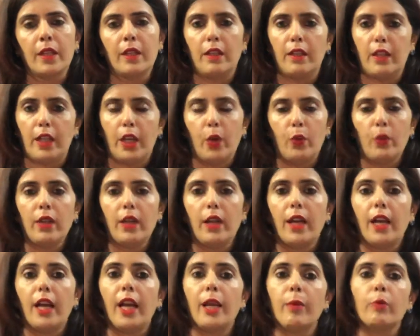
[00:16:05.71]
Now
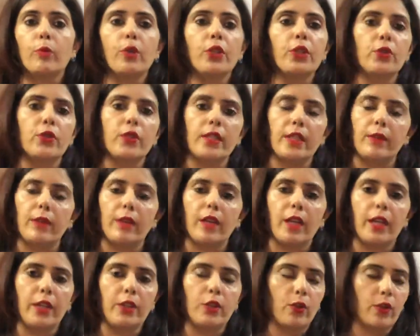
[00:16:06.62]
I'm going to send
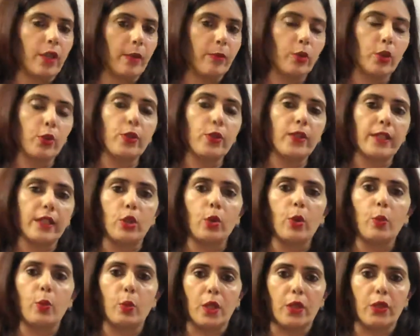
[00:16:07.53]
you
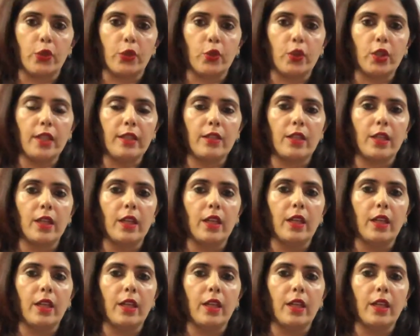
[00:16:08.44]
a worksheet